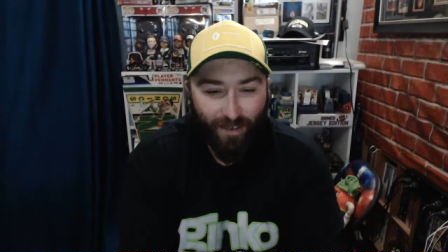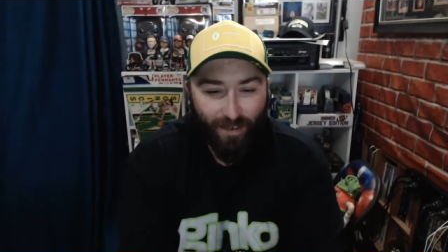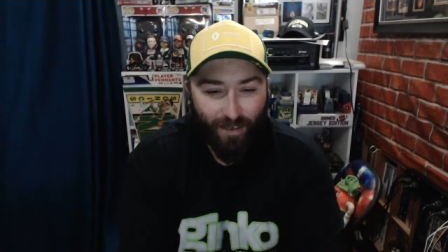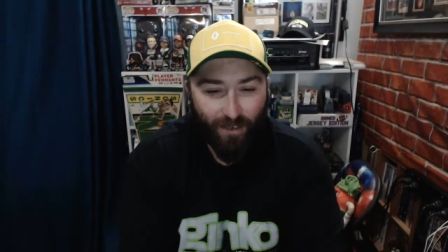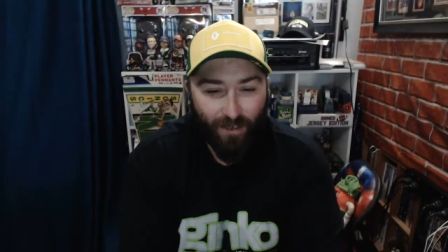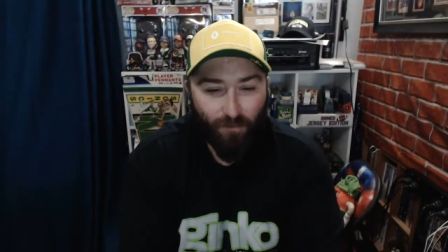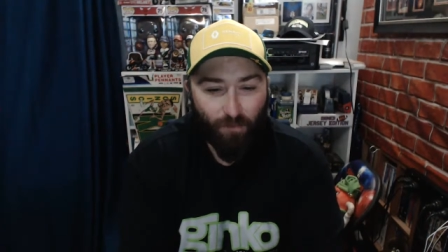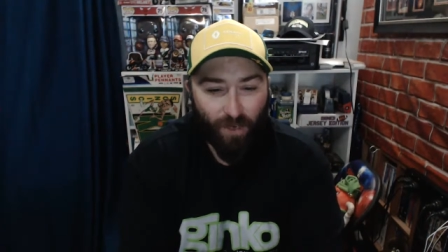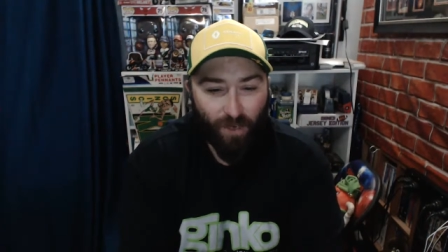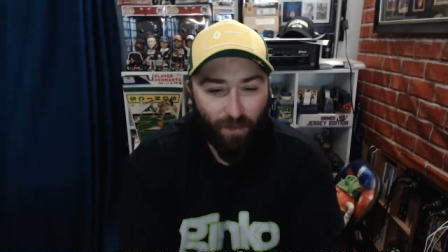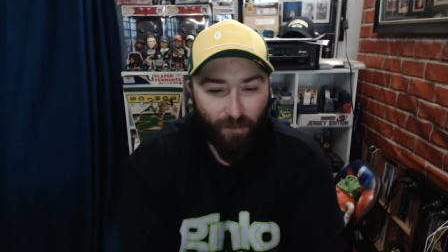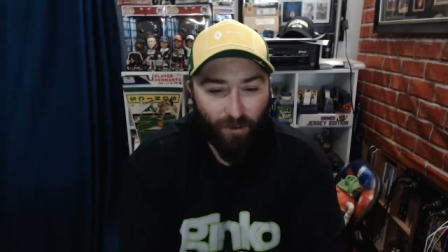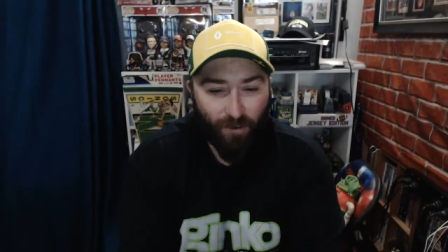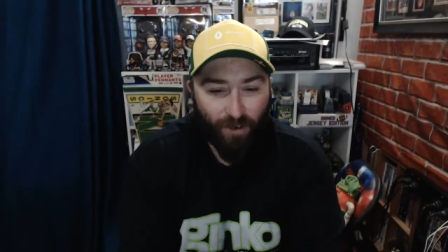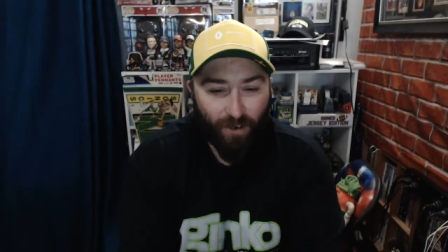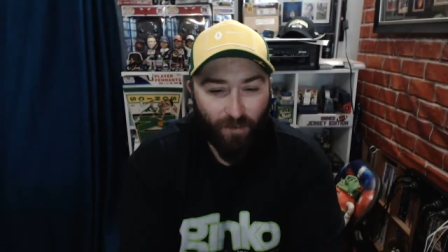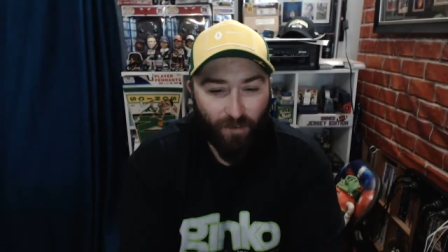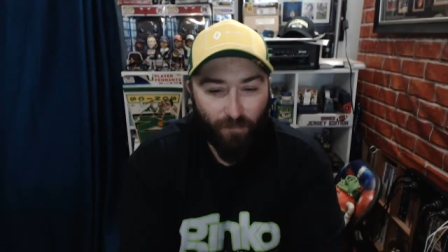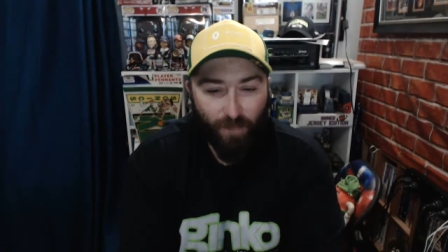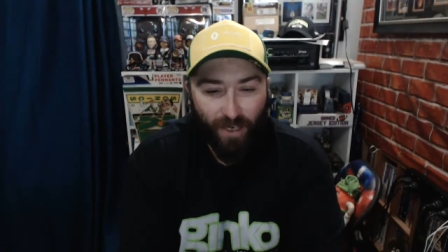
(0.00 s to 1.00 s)
In
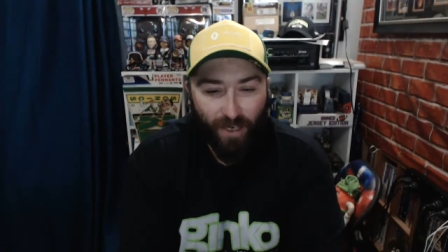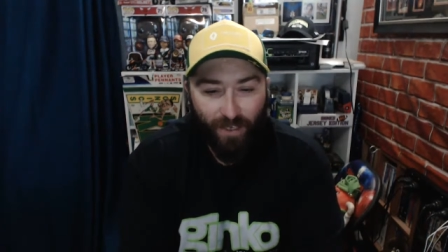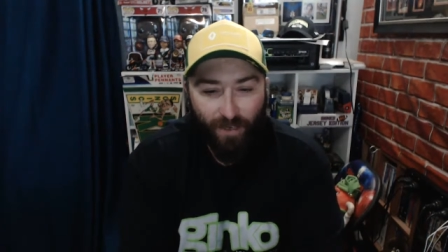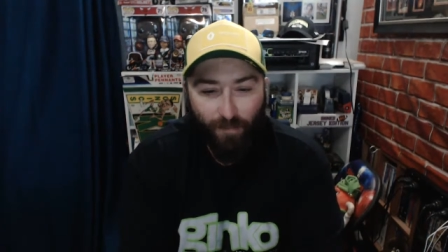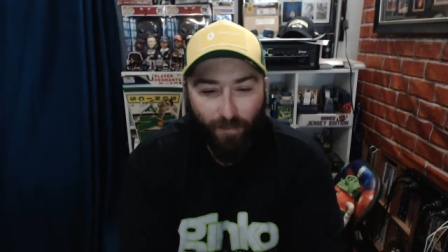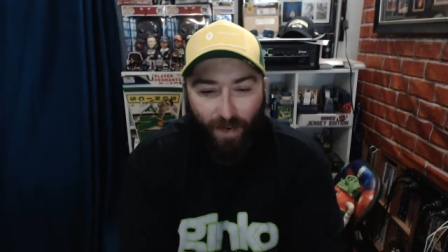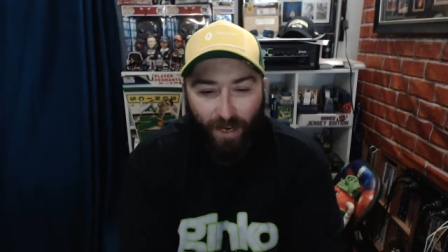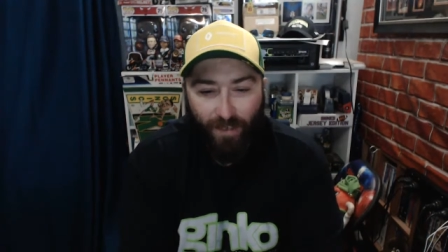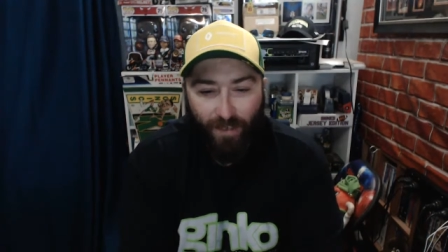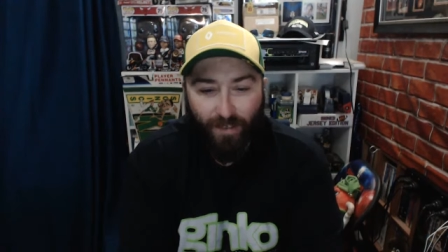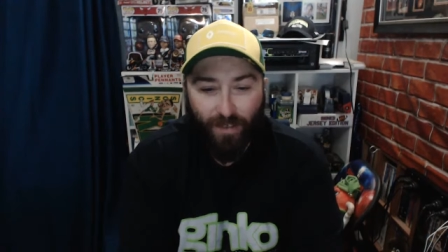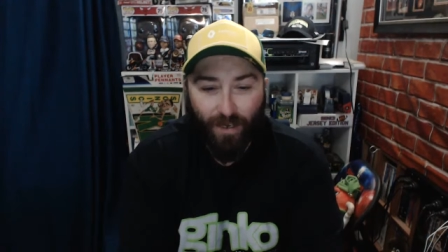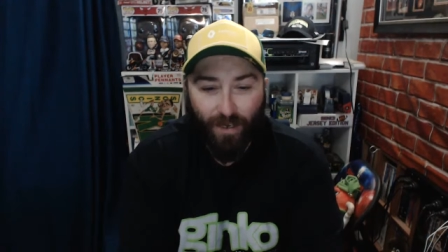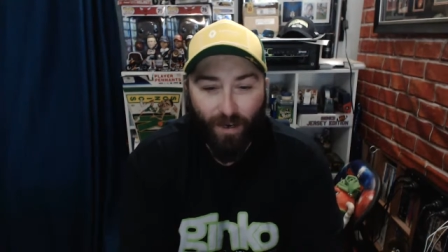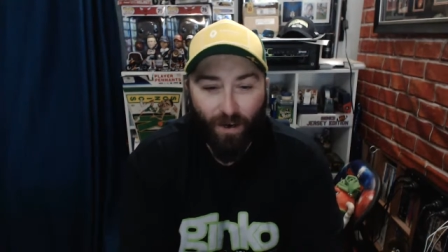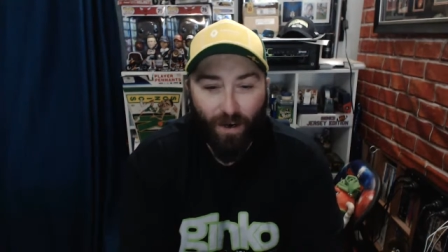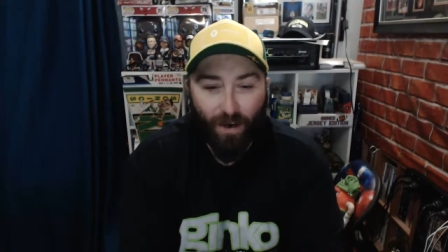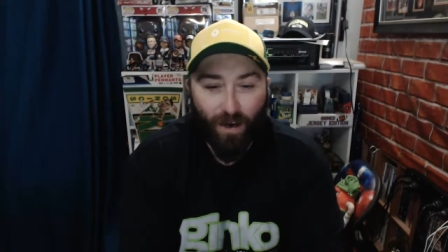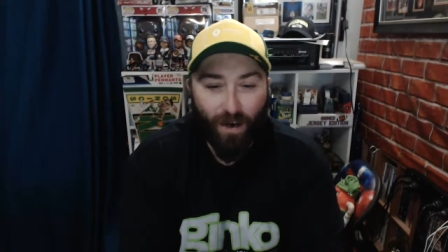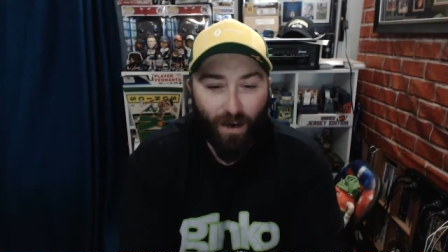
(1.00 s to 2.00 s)
memory of Maddie Baxter.
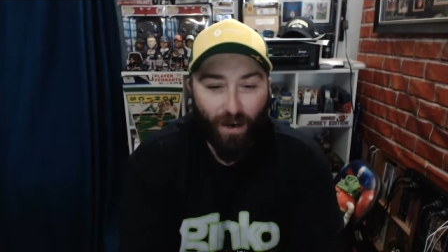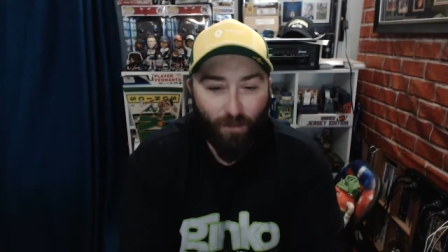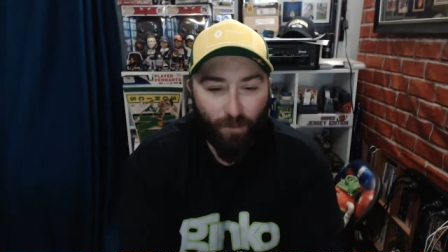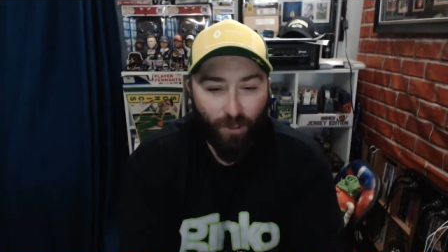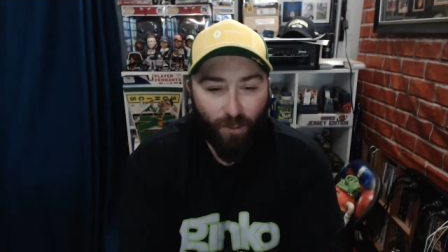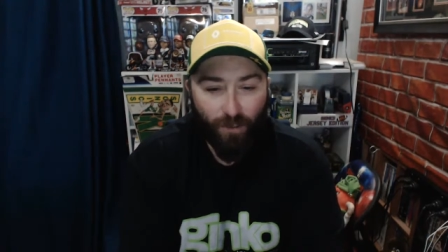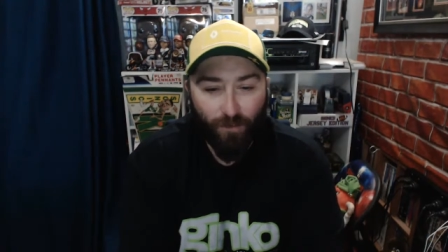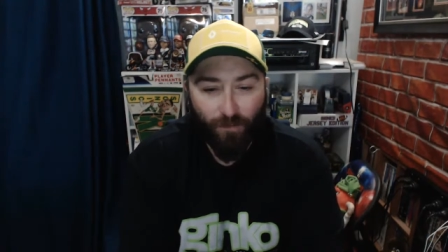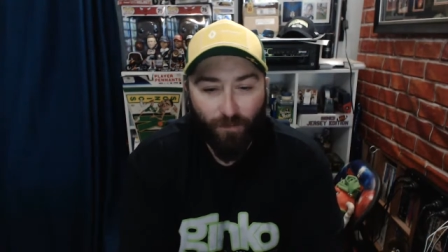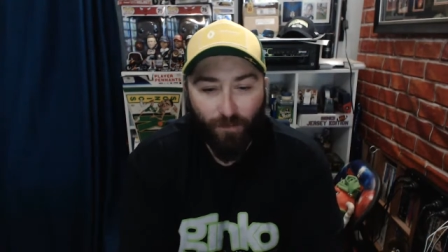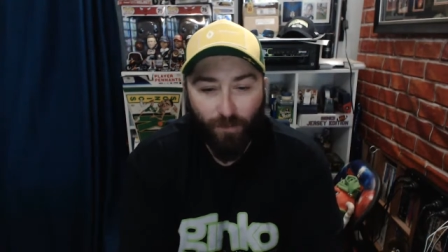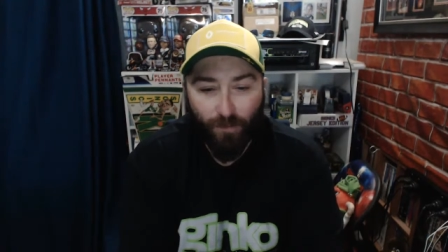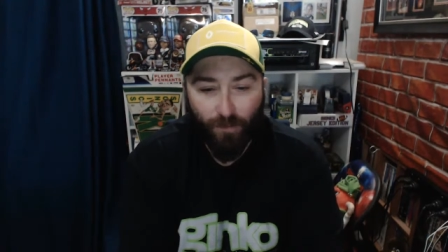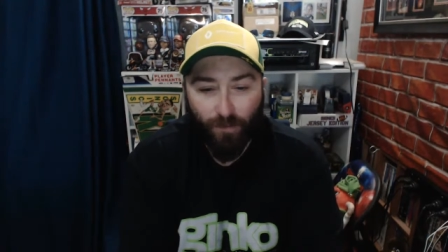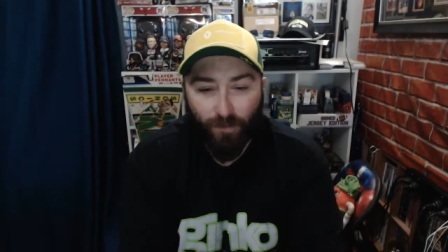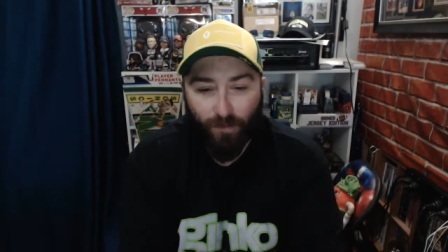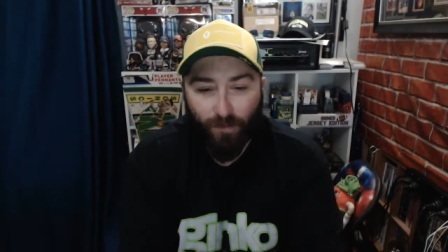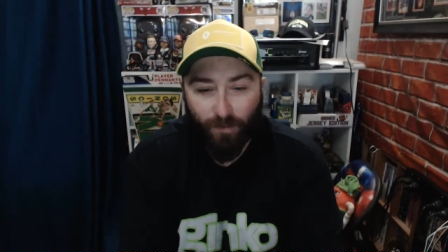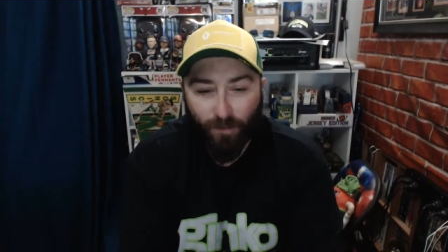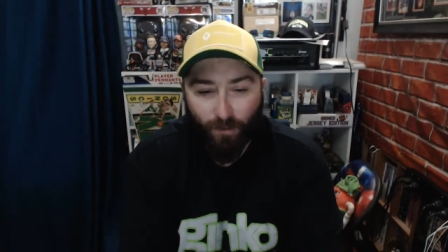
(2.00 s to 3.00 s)
Ah, oh, beautiful.
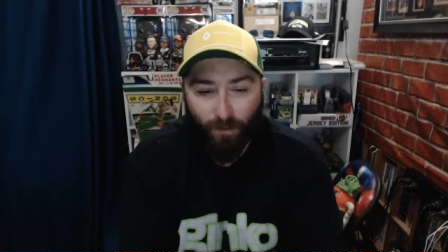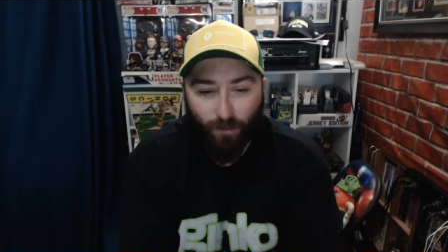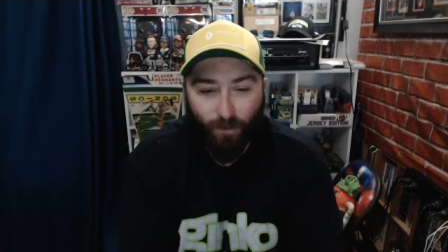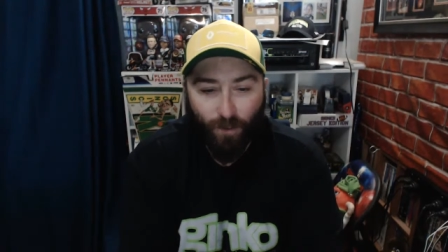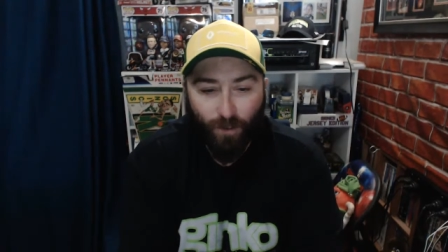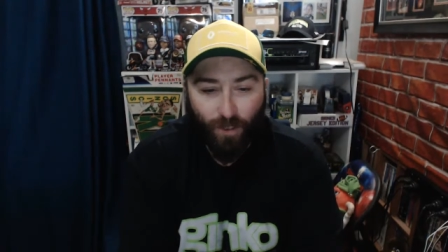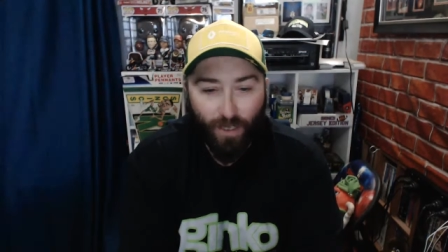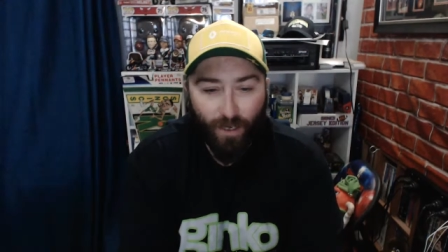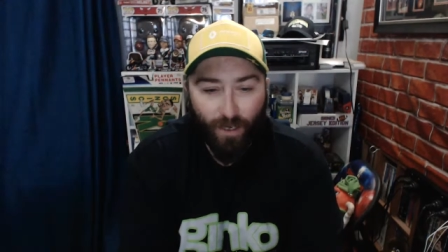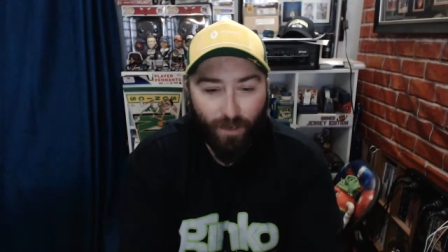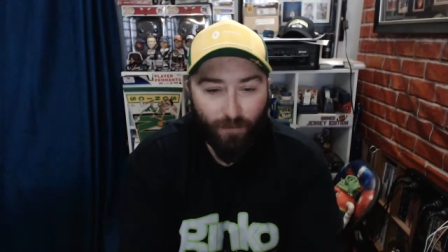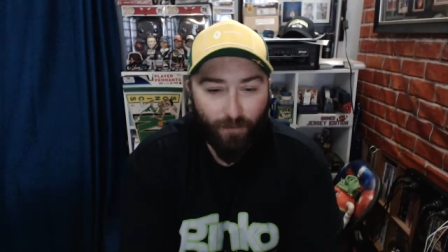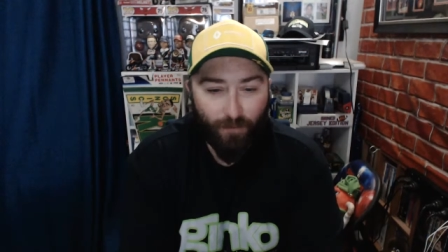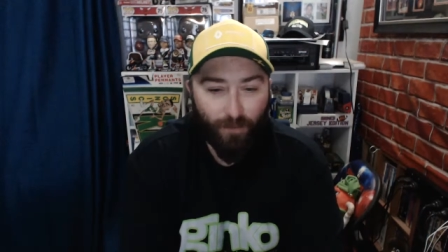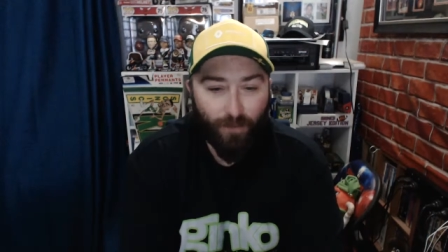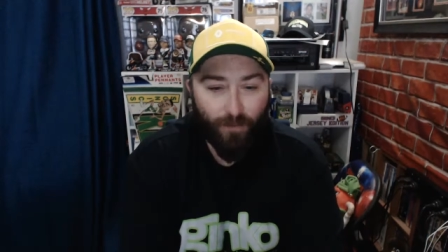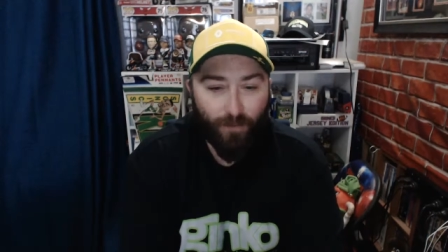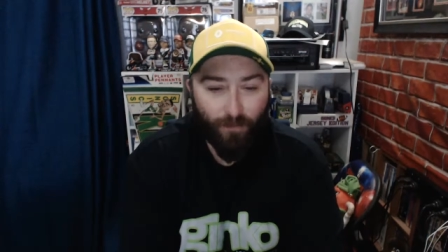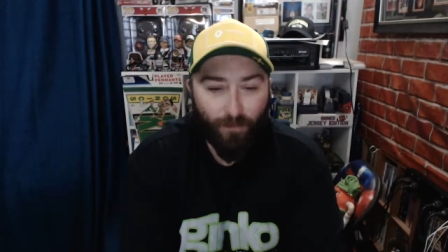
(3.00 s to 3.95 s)
Good stuff.